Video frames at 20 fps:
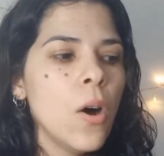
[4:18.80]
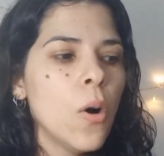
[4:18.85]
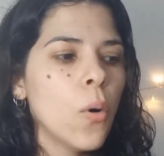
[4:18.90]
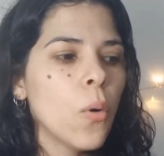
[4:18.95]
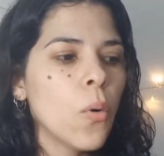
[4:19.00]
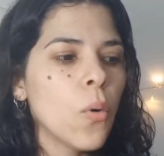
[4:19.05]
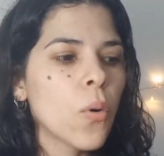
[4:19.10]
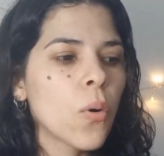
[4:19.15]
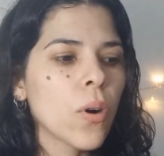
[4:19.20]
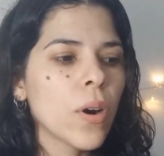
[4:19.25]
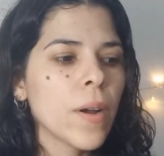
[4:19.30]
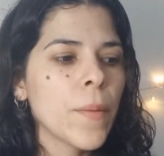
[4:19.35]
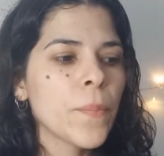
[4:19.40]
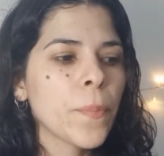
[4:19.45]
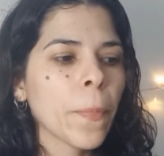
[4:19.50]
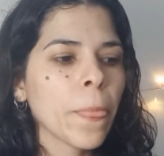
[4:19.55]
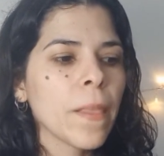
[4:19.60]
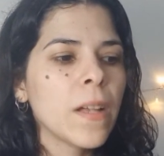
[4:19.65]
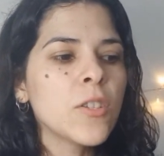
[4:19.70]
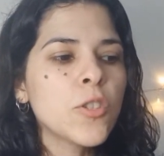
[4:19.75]
or
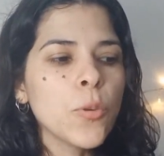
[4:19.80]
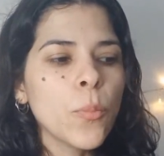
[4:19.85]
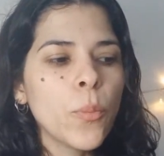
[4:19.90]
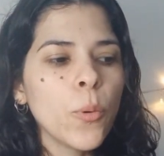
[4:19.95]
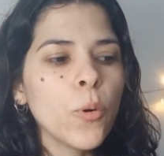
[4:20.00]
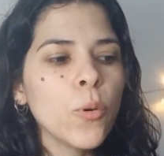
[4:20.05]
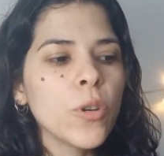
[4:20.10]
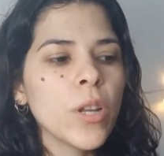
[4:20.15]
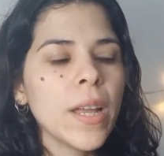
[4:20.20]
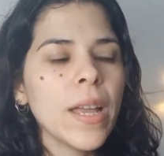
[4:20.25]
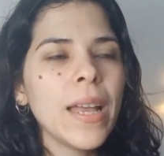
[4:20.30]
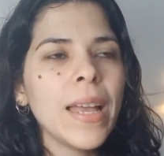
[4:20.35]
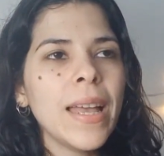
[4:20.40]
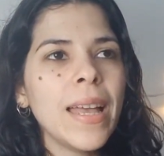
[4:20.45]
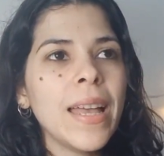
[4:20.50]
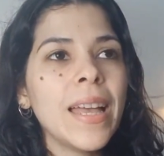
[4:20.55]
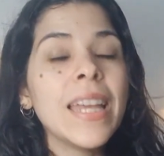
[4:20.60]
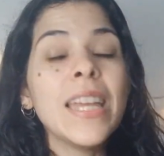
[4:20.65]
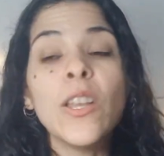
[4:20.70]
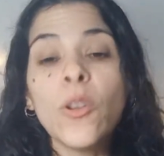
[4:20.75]
to put uh,
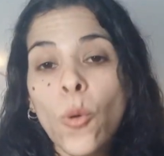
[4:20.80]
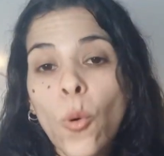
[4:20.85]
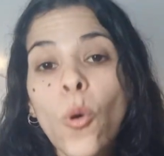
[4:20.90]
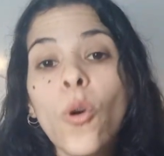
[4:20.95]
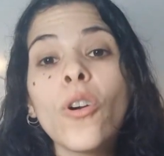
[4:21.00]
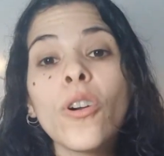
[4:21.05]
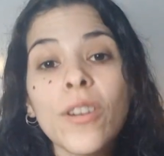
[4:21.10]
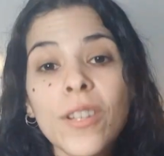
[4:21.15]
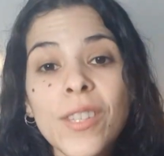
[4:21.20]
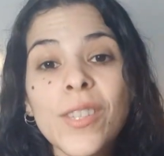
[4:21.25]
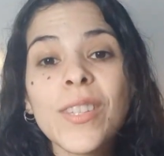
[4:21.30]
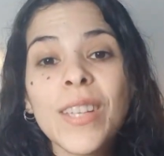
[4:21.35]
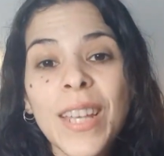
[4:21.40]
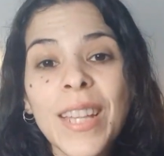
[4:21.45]
in words,